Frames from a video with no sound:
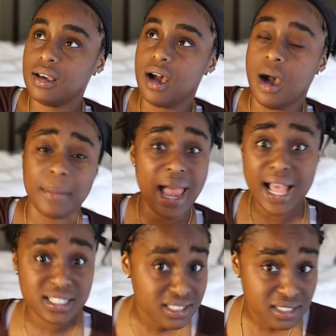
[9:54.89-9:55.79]
But I
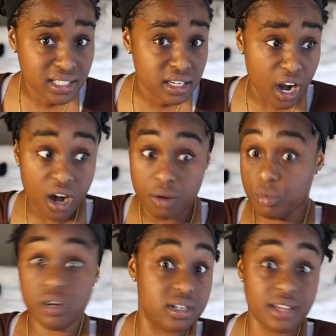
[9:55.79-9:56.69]
had to delete her, and
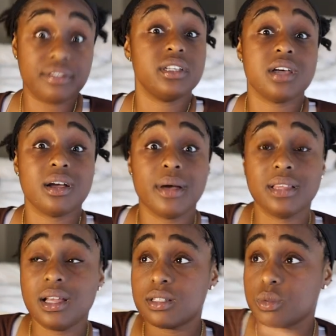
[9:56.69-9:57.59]
we're gonna definitely talk about
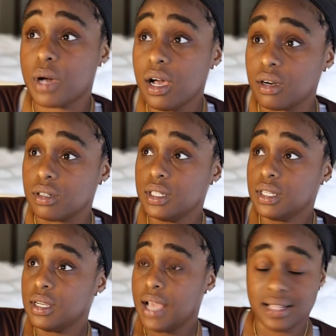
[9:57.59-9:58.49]
that as well.
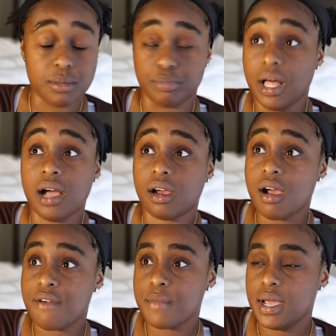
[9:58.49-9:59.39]
I had to block
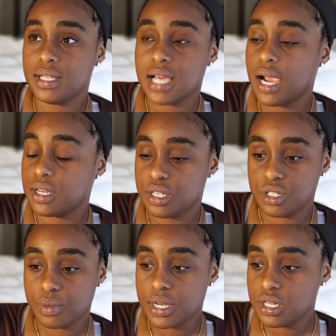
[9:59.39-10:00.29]
her off my entire
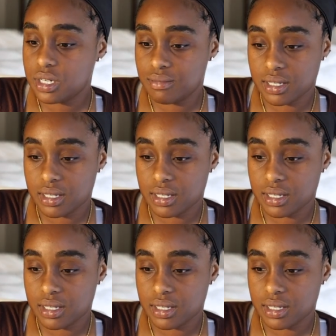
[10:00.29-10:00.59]
situation